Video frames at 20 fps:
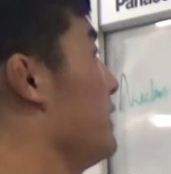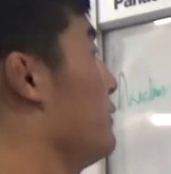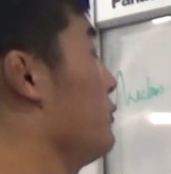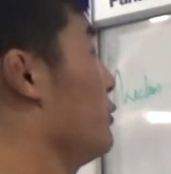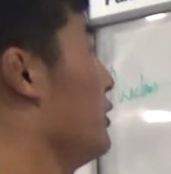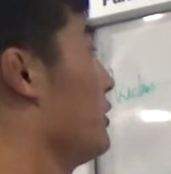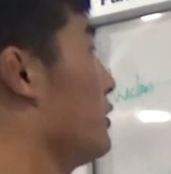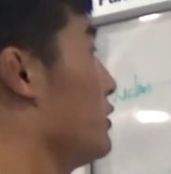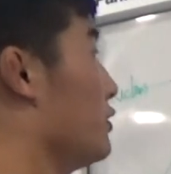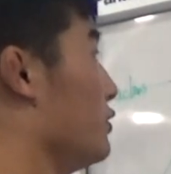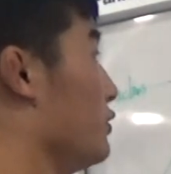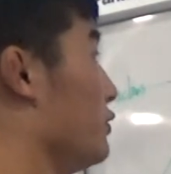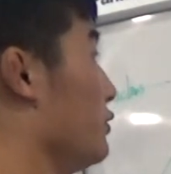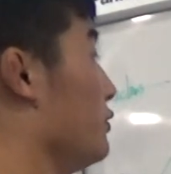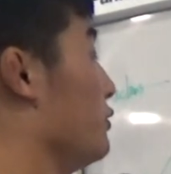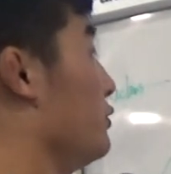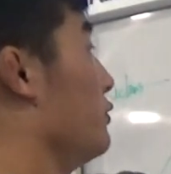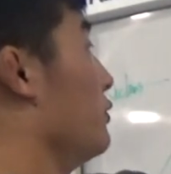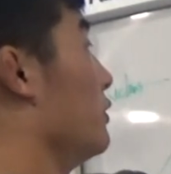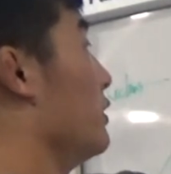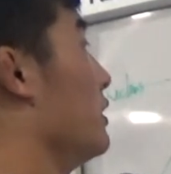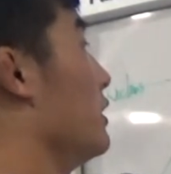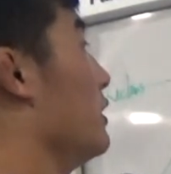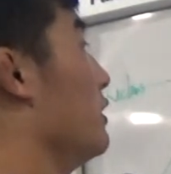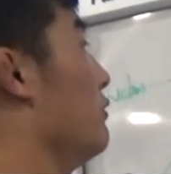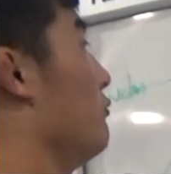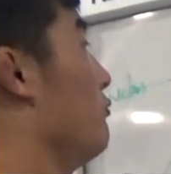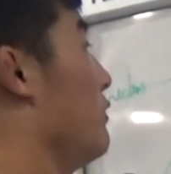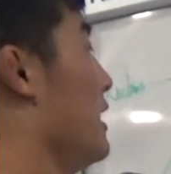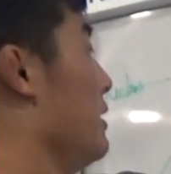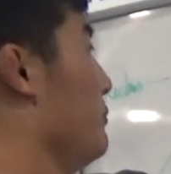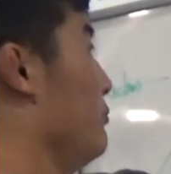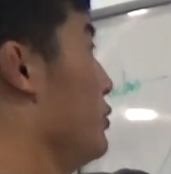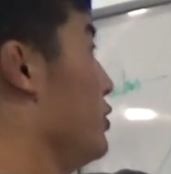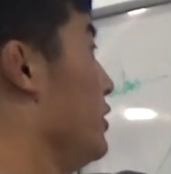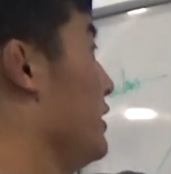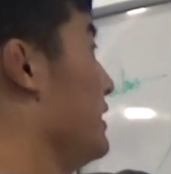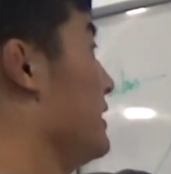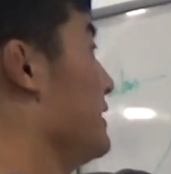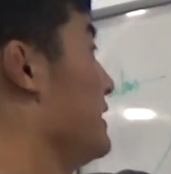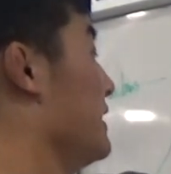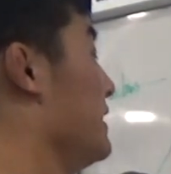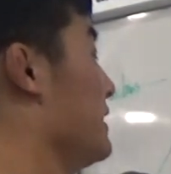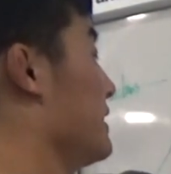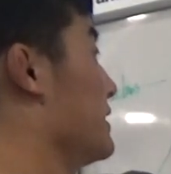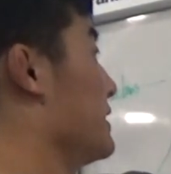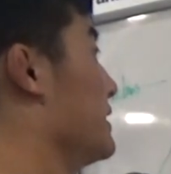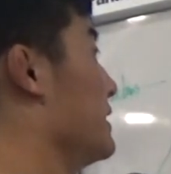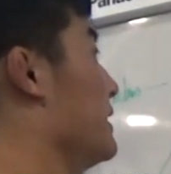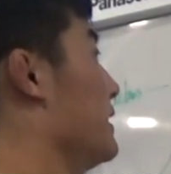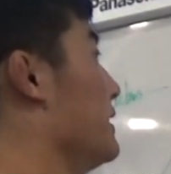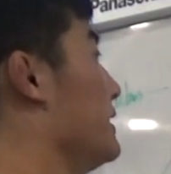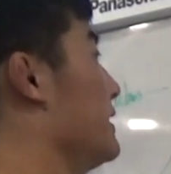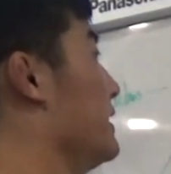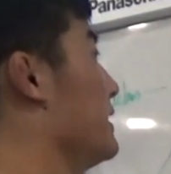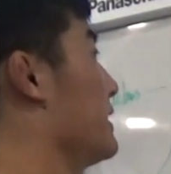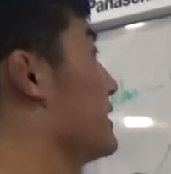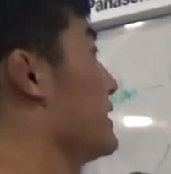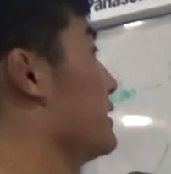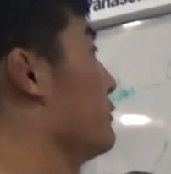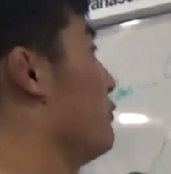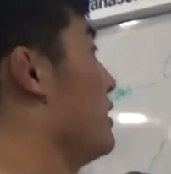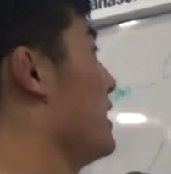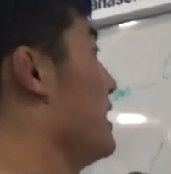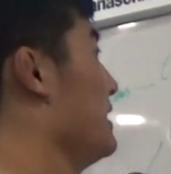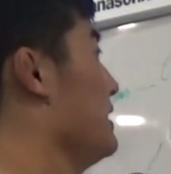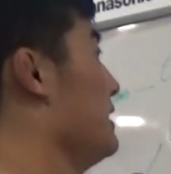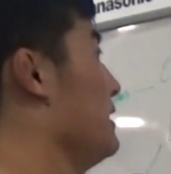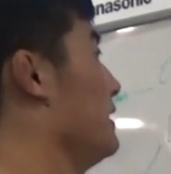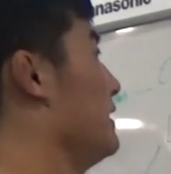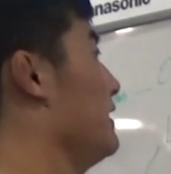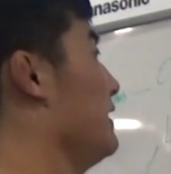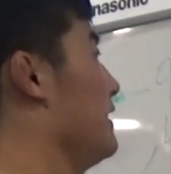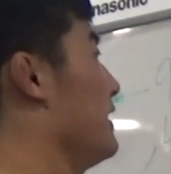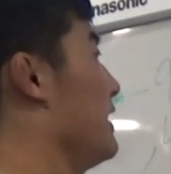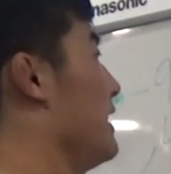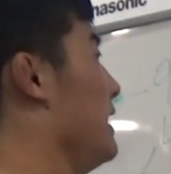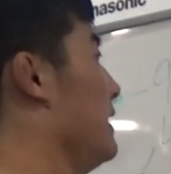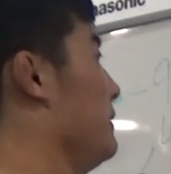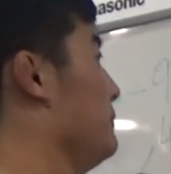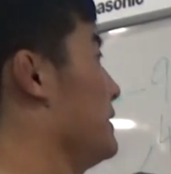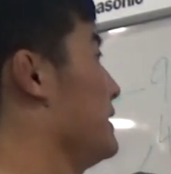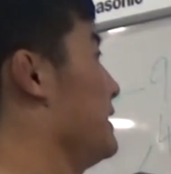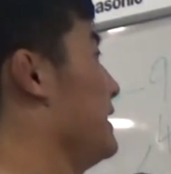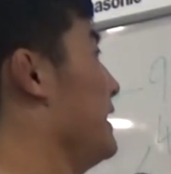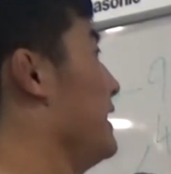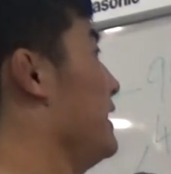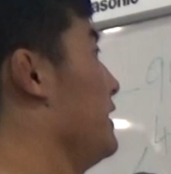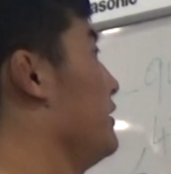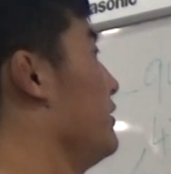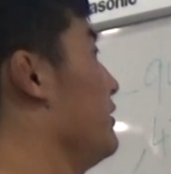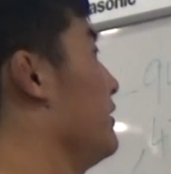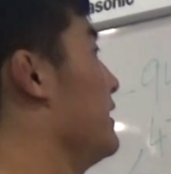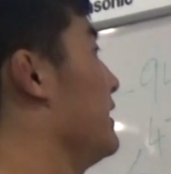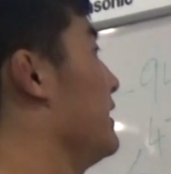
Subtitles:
equal to 1.661 times 10 to